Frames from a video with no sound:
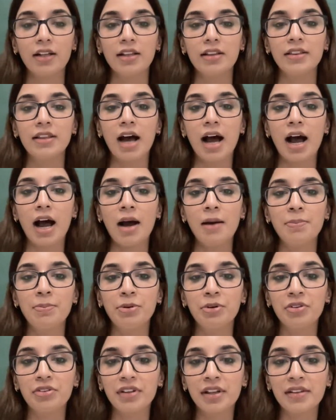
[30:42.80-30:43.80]
The
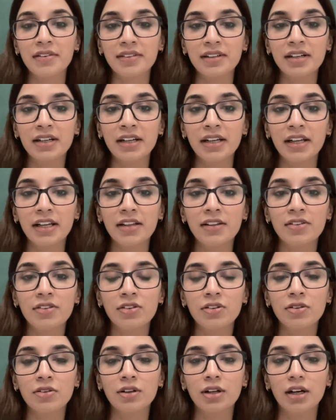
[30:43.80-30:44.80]
processor
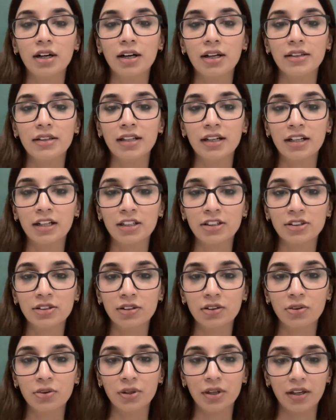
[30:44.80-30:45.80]
is
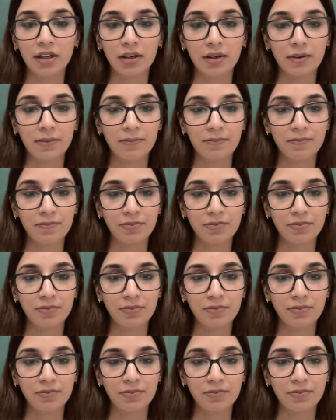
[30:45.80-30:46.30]
okay,